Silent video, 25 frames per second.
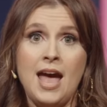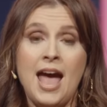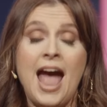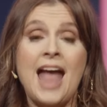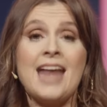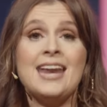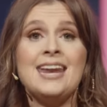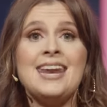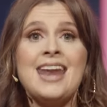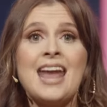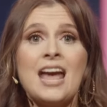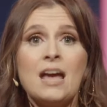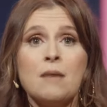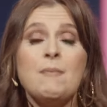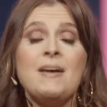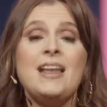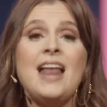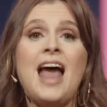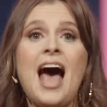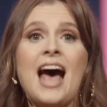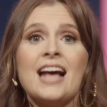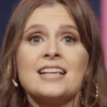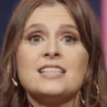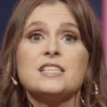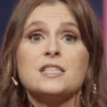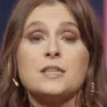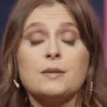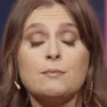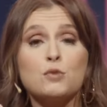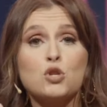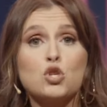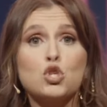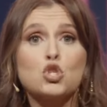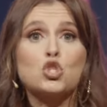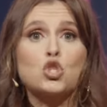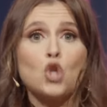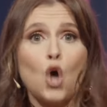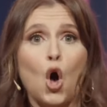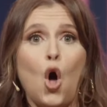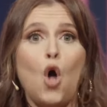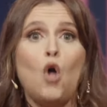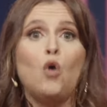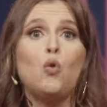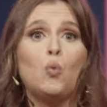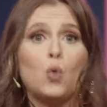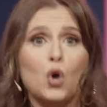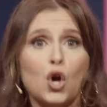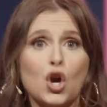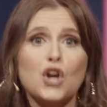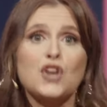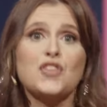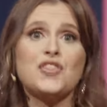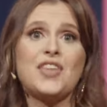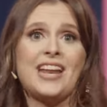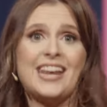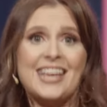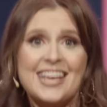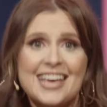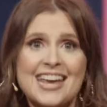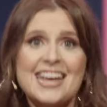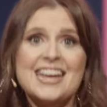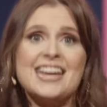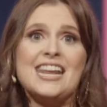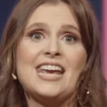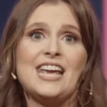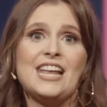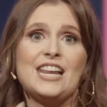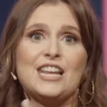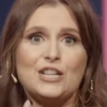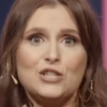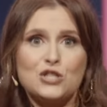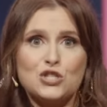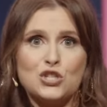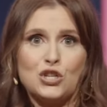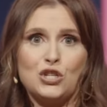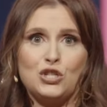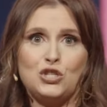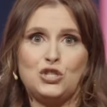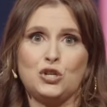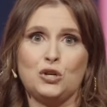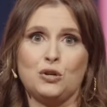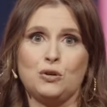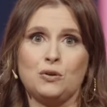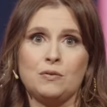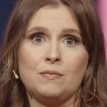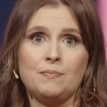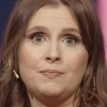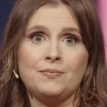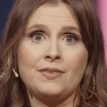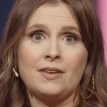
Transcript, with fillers: And Naaman had some soul work that he needed to do.